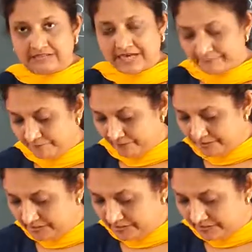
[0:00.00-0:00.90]

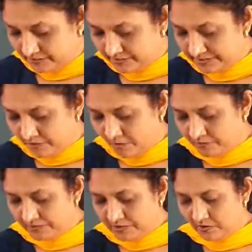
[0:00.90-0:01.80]
typhoid, okay,
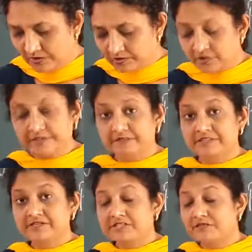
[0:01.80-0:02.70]
or we call,
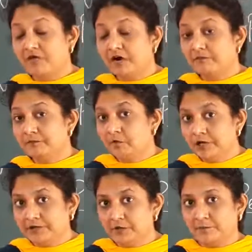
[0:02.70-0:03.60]
which is for
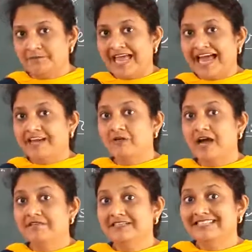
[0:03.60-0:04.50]
polio. And you
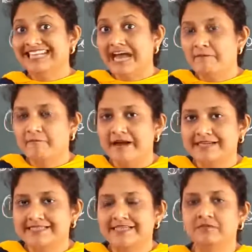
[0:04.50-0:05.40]
have the TAP
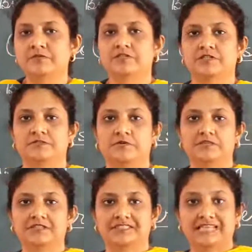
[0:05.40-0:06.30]
vaccine, which is for
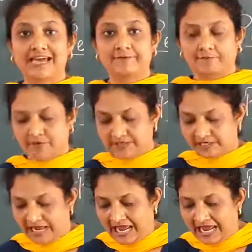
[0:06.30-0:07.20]
the typhoid.
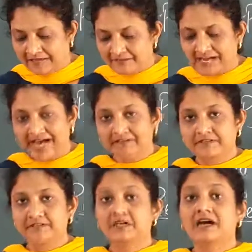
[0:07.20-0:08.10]
And we
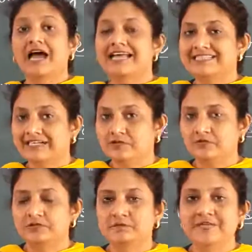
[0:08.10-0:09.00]
have the, as I
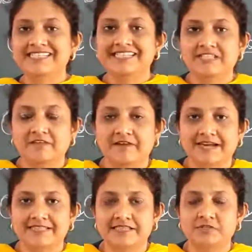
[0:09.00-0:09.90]
told you, BCG
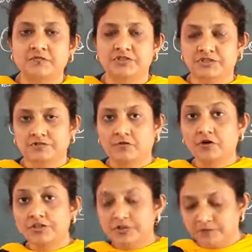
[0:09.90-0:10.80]
vaccine, which is
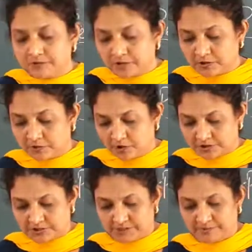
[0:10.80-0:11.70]
for
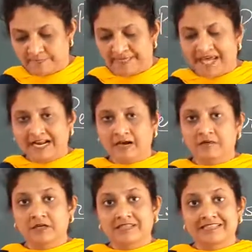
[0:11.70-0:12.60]
tuberculosis.
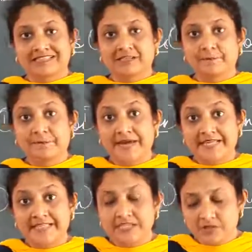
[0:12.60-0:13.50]
Now, the
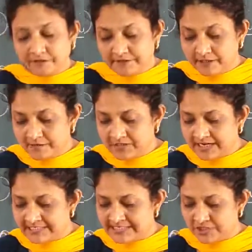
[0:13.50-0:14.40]
basis of
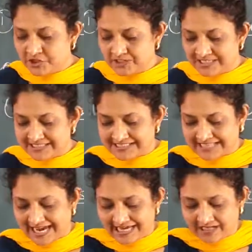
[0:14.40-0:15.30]
immunization is
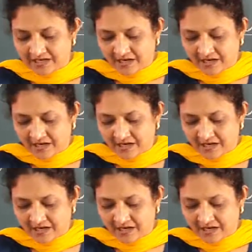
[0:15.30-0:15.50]
that